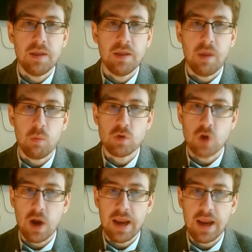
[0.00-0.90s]
They will
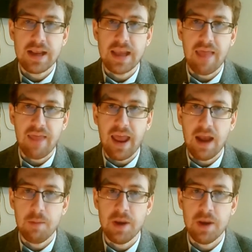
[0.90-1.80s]
try and get
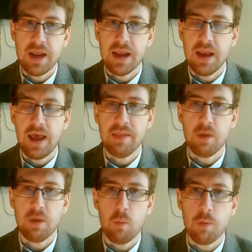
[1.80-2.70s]
that element in,
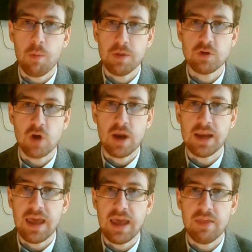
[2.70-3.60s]
and they will probably try
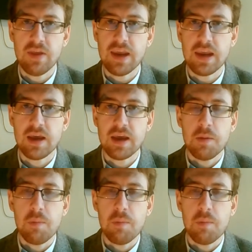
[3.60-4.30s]
and get the